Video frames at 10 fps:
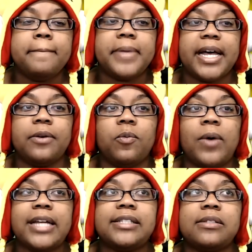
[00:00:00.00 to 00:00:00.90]
But
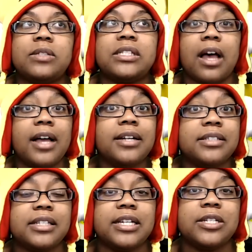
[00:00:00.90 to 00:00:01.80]
what
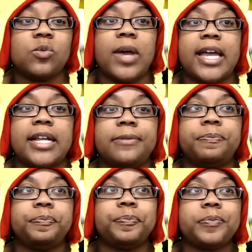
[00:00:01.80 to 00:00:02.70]
sucks is when
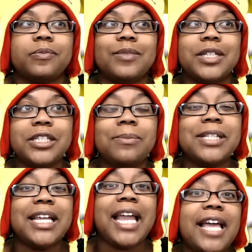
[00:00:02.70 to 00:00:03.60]

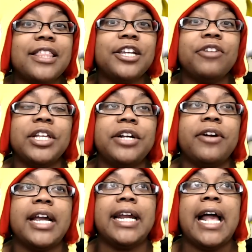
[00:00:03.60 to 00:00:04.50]
someone's like, I think you're really
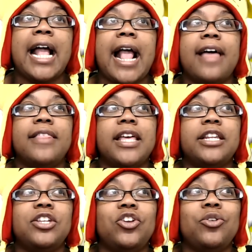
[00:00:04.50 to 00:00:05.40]
great. And
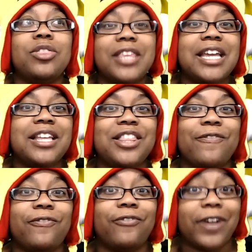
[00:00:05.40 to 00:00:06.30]
then you think
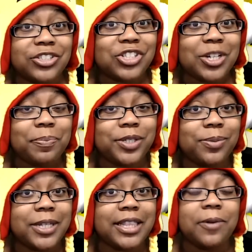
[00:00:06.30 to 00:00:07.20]
that friendship is
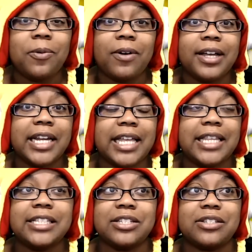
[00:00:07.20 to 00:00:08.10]
what they want. And
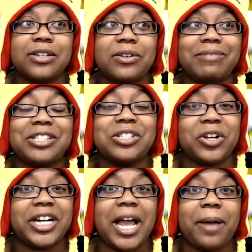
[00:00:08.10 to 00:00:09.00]
this is this has
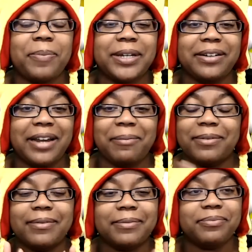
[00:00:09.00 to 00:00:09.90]
already happened. I'm, um,
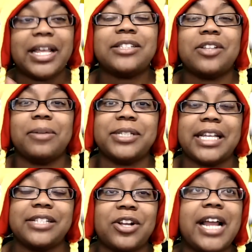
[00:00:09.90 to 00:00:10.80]
that's all I'm going to
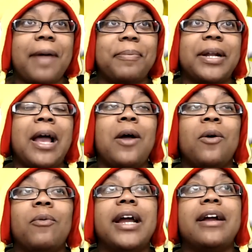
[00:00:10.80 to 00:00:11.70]
say. It's already happened
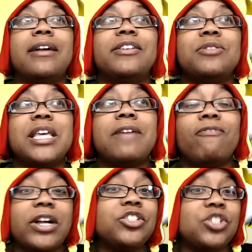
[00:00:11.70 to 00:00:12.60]
where you think
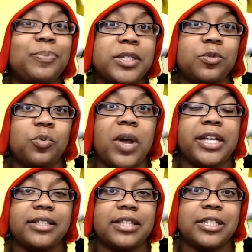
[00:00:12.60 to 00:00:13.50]
friendship is
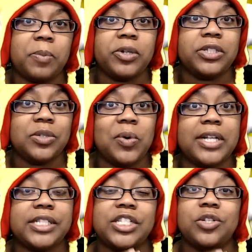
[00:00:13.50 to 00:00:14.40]
what this person
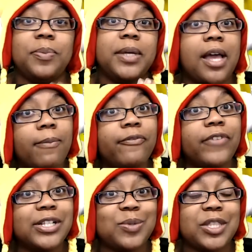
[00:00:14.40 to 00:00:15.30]
wants and you become
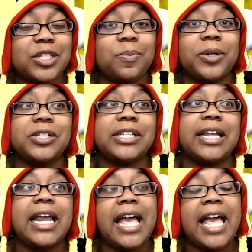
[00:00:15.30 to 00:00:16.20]
friends with this
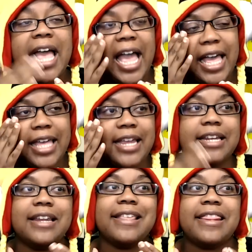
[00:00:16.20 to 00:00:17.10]
person
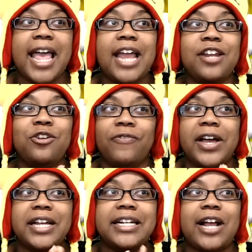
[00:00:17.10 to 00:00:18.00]
and then you
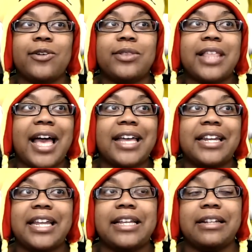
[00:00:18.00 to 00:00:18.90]
find out that
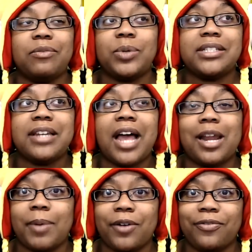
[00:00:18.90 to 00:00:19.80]
it was
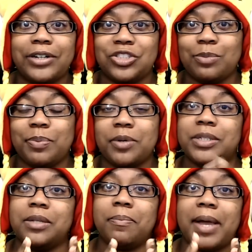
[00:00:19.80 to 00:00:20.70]
not about friendship it
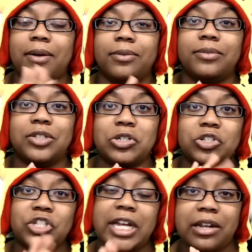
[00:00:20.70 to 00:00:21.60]
was about your
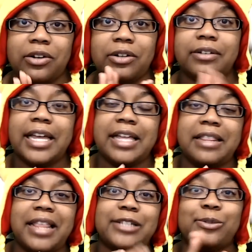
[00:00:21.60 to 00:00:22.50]
channel
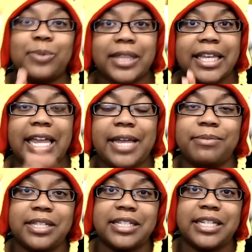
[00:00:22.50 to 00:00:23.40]
and that's what they came
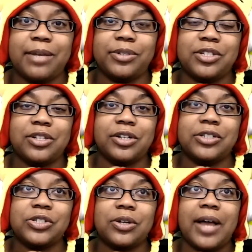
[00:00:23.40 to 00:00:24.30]
to the table to
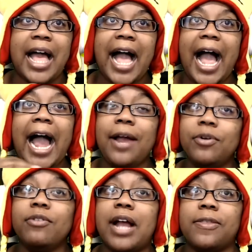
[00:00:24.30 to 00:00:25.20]
learn so i
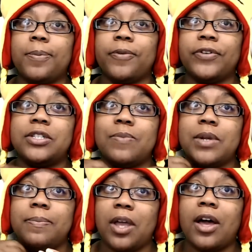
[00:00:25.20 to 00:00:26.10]
would rather prefer
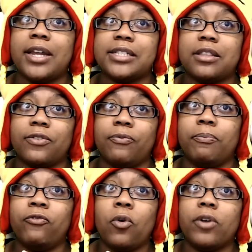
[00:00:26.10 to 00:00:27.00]
somebody be honest at the
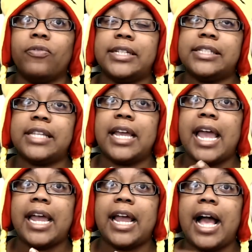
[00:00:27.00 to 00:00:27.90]
forefront and say
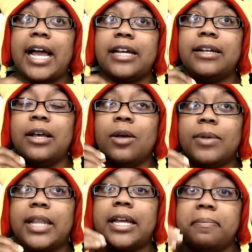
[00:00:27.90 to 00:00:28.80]
hey i
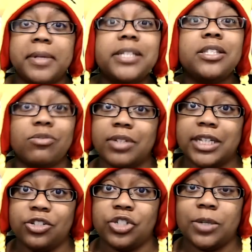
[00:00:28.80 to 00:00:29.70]
would like a business
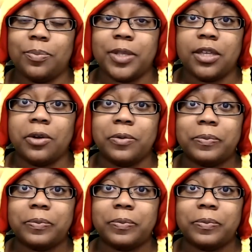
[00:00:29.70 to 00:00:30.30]
relationship with you